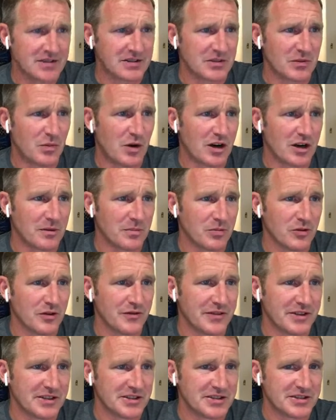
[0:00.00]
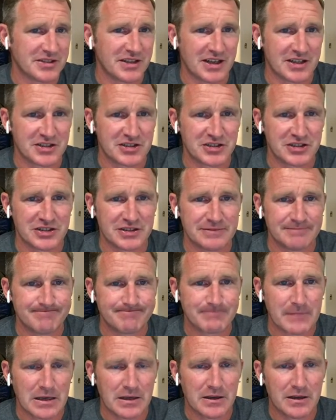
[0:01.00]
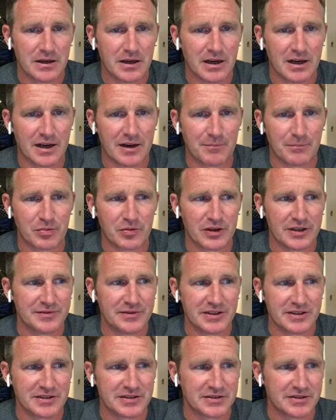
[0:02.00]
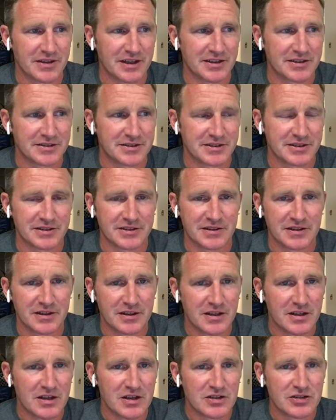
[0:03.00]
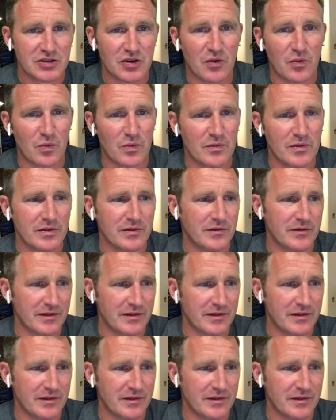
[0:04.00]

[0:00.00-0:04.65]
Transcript: this is the waterproofing section, uh, previous lesson. So